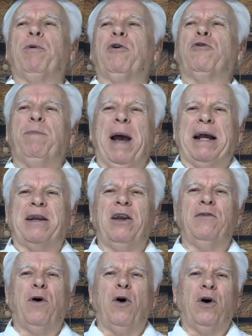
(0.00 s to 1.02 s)

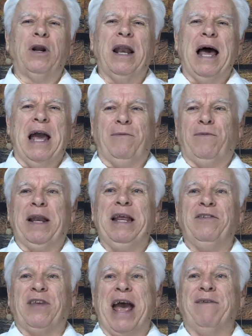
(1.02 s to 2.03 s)
perspective on life, and
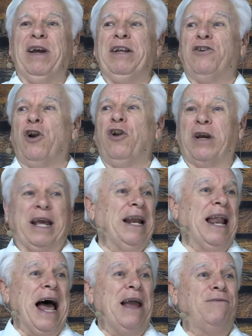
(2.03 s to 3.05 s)
he's having to look at
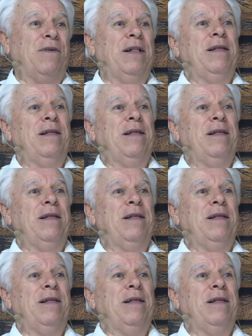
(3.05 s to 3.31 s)
life